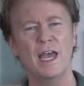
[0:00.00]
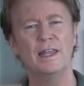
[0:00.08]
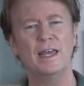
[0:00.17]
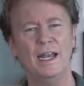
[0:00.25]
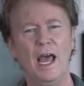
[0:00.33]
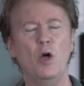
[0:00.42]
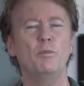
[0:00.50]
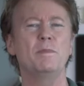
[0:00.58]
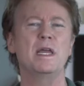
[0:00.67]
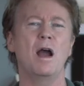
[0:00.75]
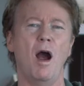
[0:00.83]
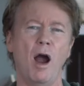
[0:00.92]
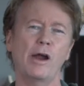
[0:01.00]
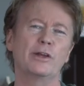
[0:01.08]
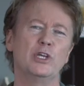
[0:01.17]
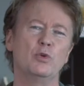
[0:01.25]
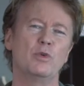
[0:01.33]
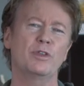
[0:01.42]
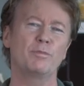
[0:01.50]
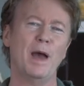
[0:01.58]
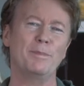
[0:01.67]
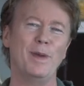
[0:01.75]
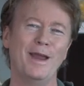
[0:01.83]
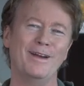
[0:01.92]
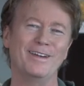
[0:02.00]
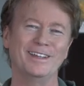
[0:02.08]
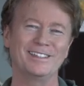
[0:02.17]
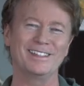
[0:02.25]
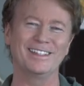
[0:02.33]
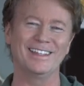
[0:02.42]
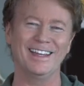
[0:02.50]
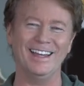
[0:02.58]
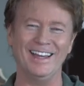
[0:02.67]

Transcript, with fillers: that help me argue with my parents.